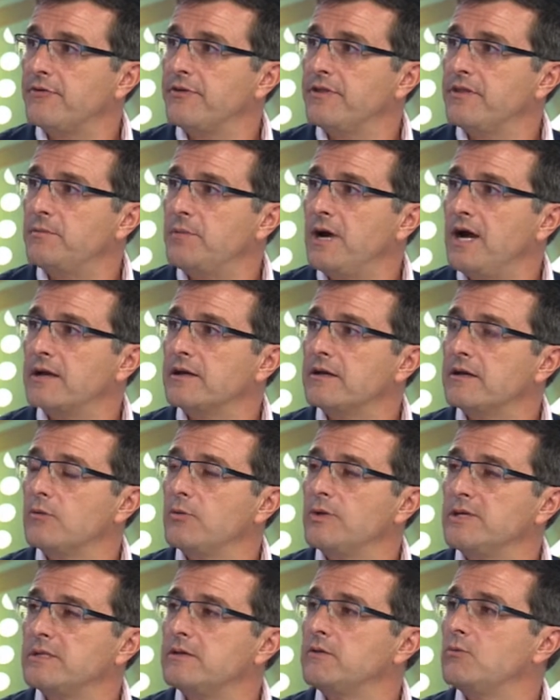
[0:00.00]
in the market.
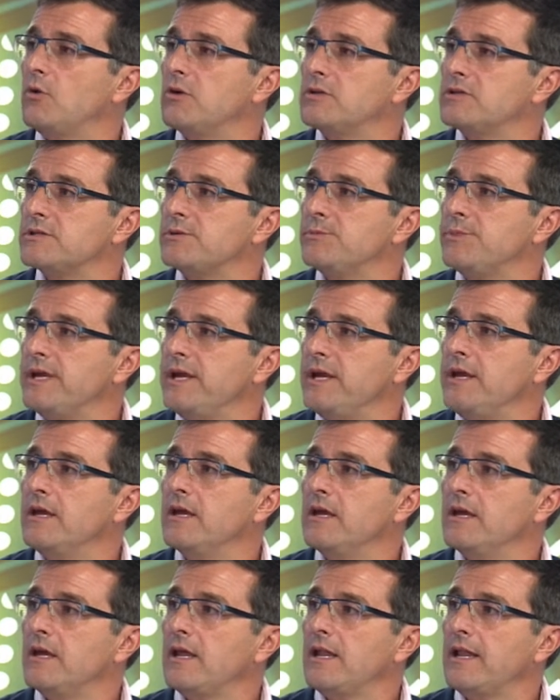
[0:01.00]
We didn't want to be
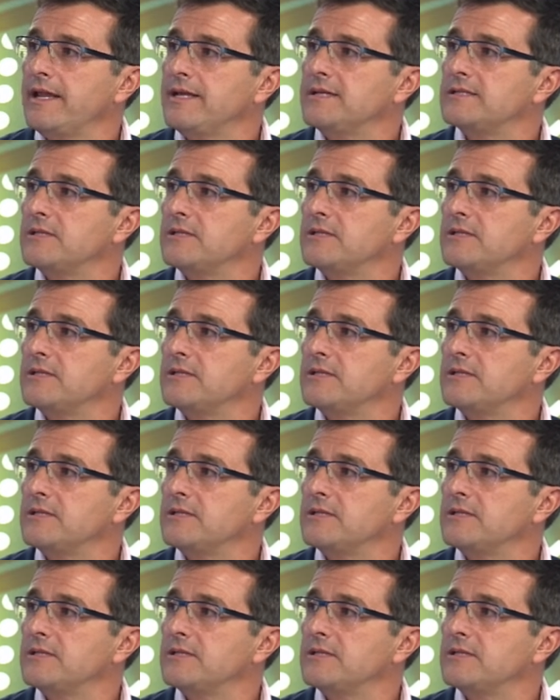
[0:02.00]
linked